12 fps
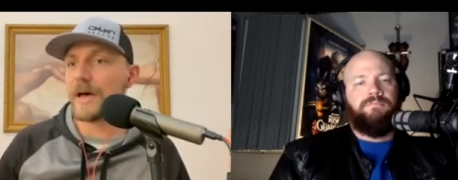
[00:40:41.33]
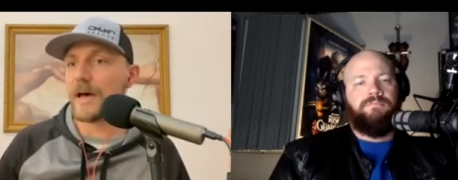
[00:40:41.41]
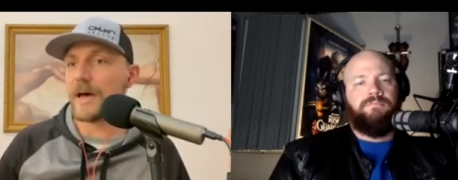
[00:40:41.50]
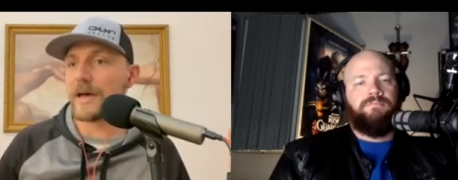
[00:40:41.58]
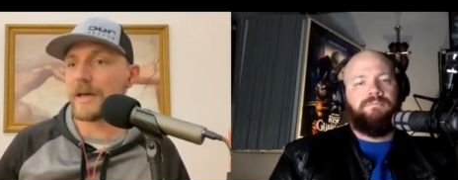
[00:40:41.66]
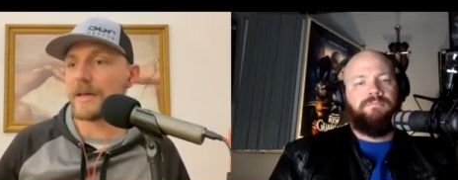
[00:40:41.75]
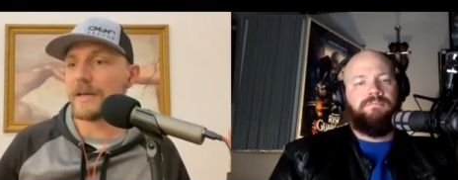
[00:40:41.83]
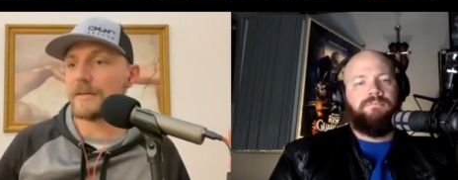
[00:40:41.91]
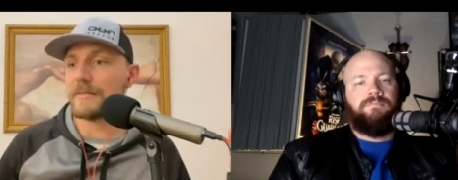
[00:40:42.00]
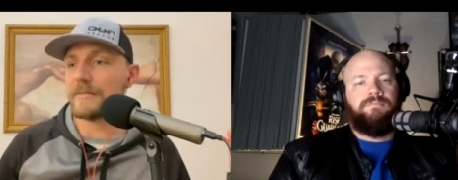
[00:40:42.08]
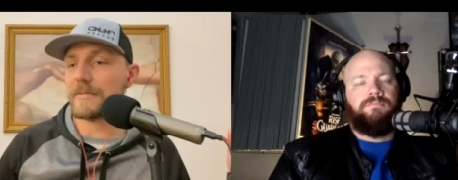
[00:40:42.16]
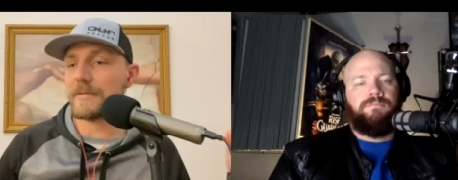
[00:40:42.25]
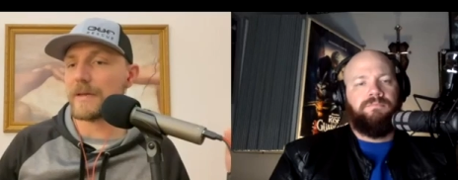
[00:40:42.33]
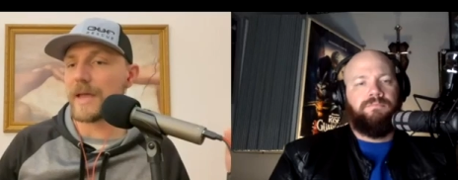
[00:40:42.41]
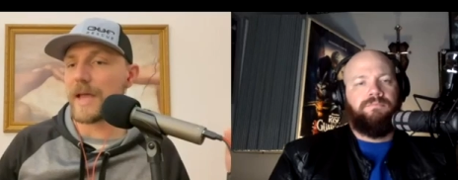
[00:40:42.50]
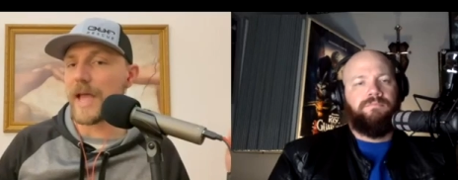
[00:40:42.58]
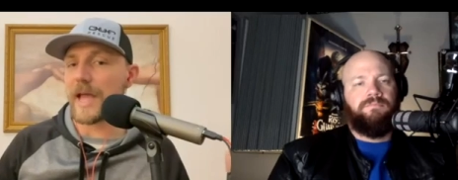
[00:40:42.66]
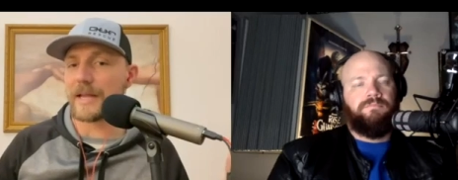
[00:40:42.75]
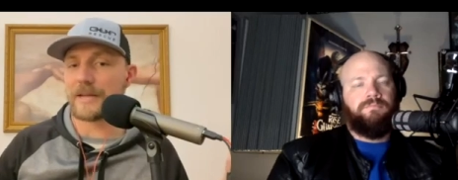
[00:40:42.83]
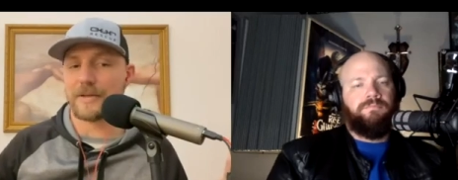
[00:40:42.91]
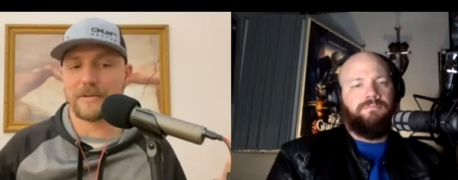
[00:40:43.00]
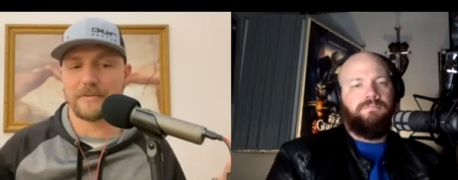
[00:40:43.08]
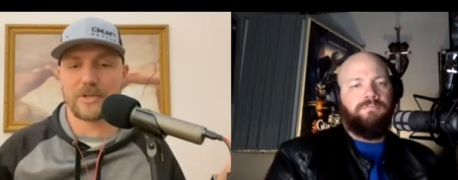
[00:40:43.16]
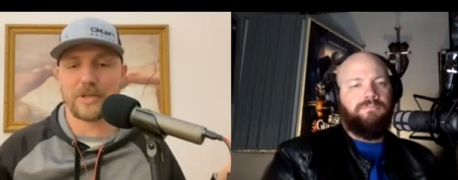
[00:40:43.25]
Speaker 1: Uh,
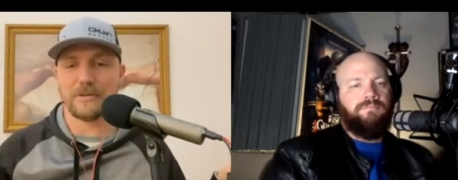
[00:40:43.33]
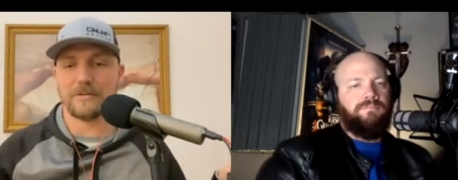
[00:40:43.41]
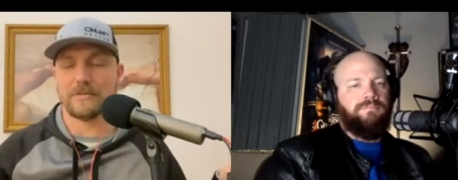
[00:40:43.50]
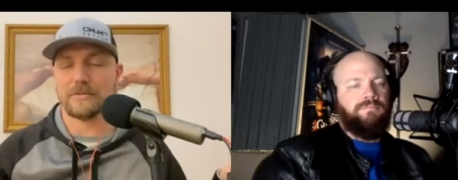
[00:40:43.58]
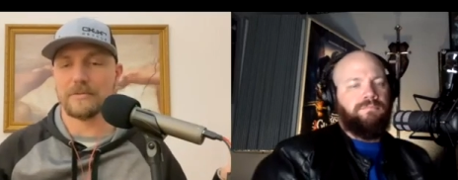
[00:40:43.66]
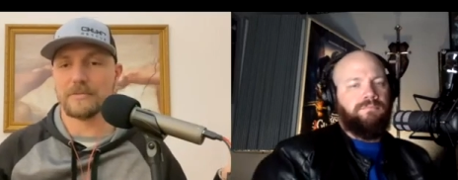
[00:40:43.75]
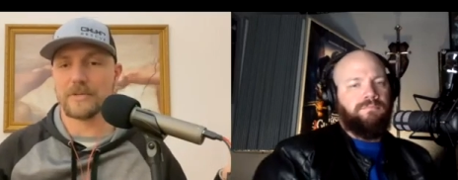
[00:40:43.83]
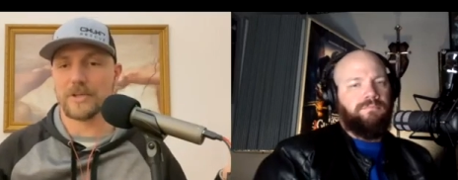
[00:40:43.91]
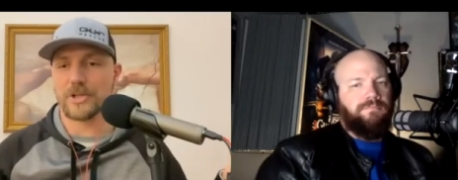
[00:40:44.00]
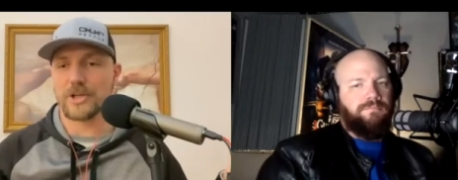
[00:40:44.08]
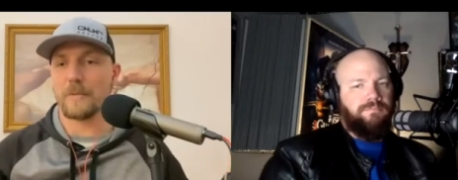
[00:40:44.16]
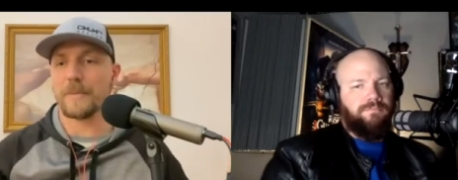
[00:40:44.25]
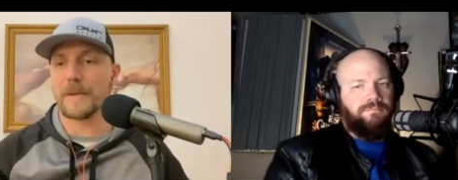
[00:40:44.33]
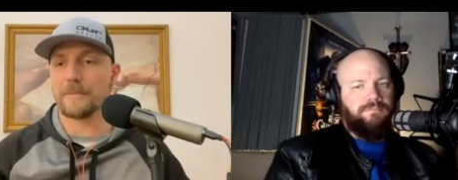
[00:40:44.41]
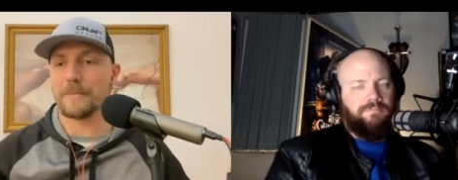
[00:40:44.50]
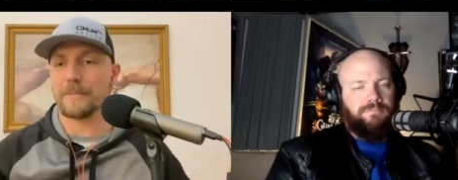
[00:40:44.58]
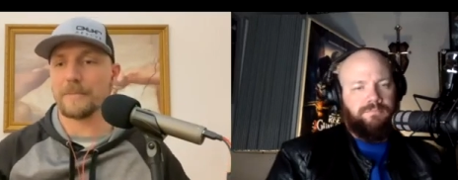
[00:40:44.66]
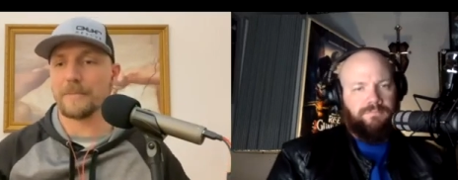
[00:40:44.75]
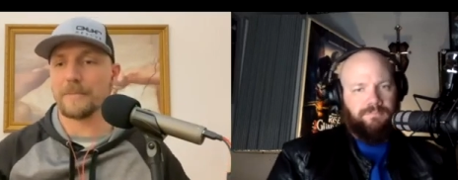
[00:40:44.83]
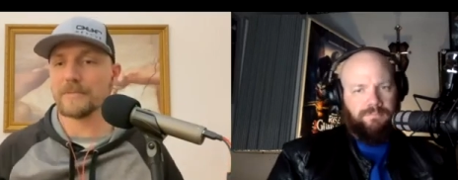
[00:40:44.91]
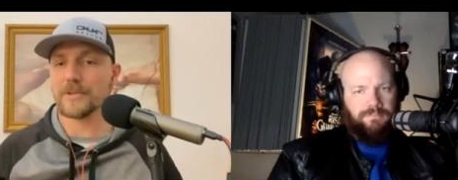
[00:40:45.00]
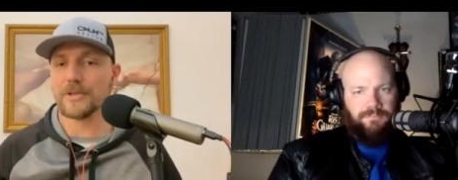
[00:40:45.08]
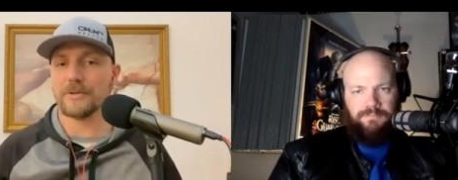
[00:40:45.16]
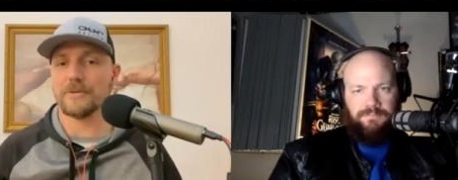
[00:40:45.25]
and to to show people
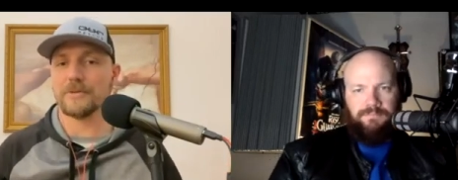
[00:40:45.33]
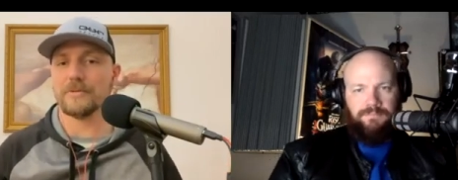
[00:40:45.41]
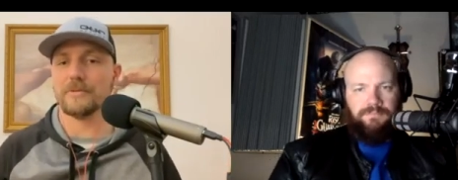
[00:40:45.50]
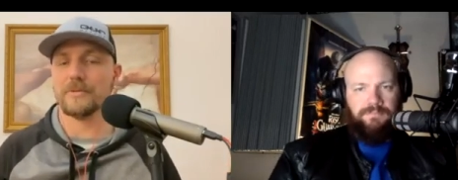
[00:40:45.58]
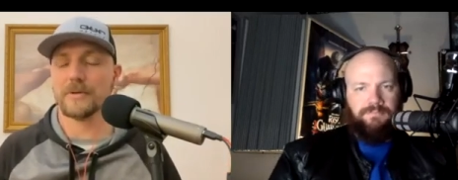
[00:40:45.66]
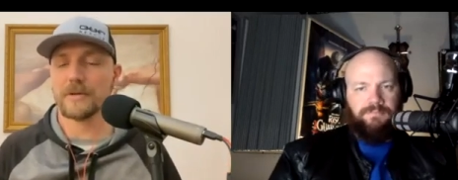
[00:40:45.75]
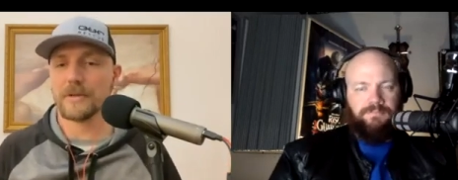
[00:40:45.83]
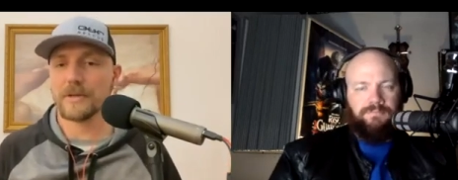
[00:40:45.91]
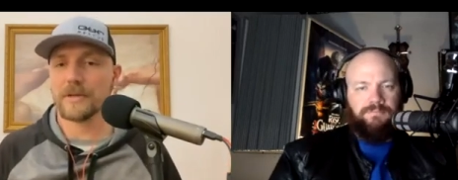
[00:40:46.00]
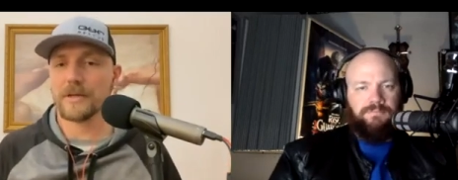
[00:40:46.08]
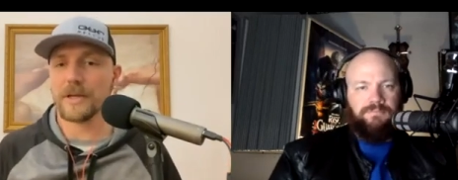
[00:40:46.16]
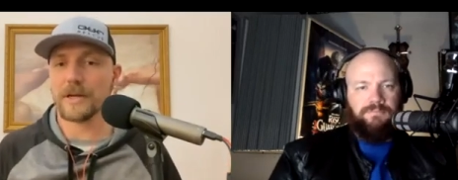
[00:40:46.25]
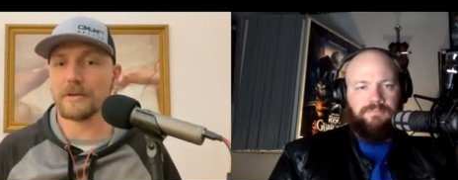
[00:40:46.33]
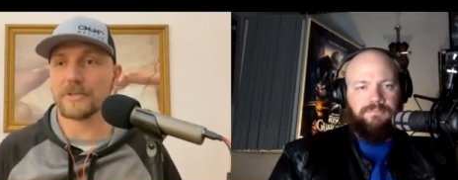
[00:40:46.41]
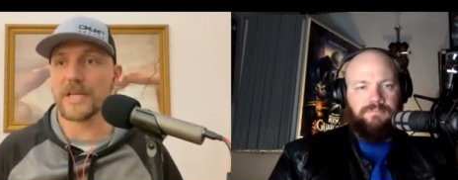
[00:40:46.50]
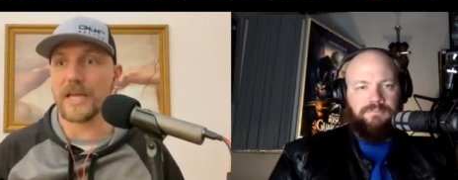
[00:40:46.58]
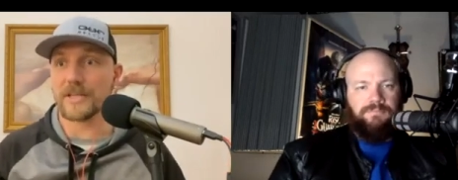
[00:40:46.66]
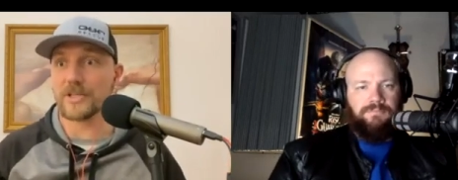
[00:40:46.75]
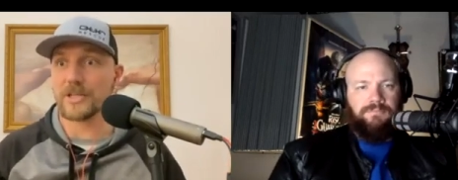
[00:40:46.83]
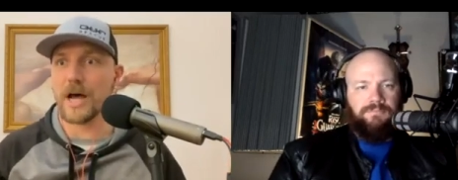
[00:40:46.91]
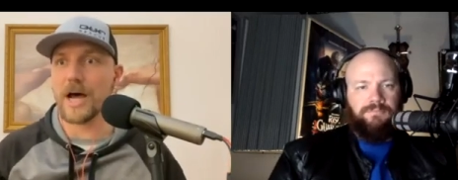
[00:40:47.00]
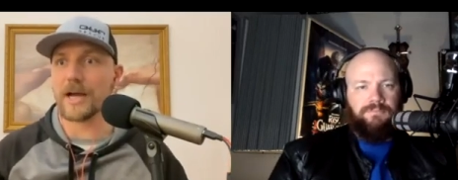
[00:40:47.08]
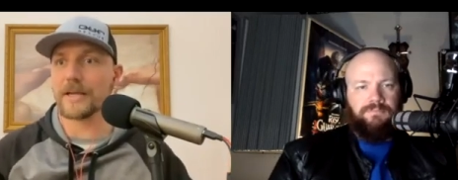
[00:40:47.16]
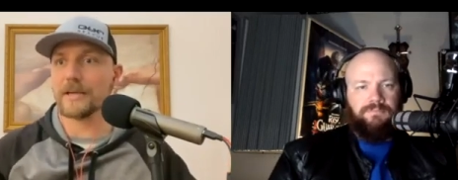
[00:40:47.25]
to you know take
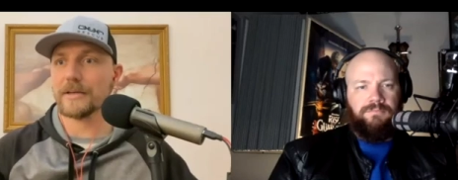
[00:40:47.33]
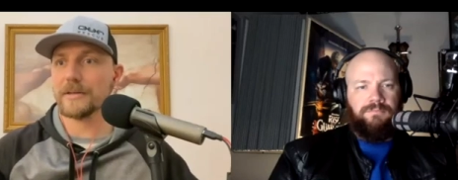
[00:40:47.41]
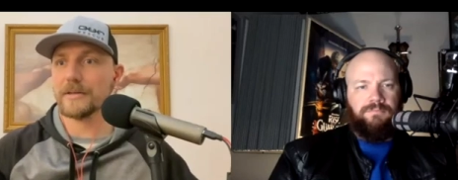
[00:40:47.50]
stock